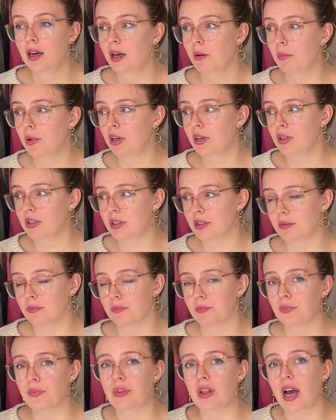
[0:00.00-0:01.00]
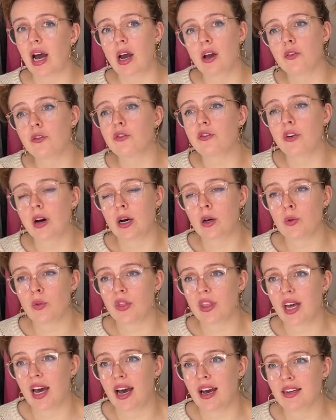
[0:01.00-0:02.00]
because I found
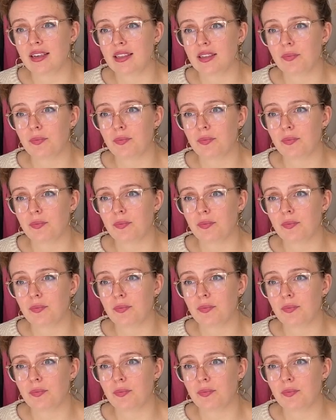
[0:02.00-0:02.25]
that